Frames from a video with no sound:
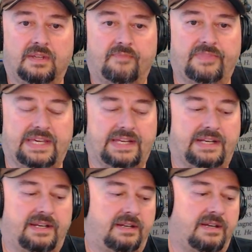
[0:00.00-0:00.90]
that
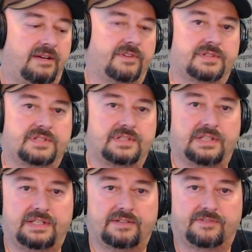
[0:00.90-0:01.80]
it covers
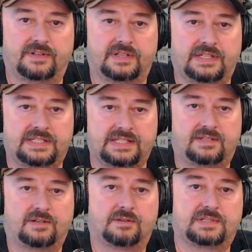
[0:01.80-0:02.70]
the different, this is
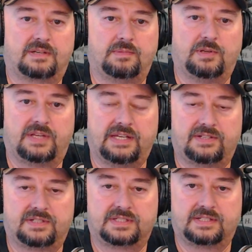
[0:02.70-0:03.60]
terms in
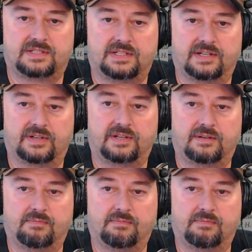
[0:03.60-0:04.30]
communications engineering,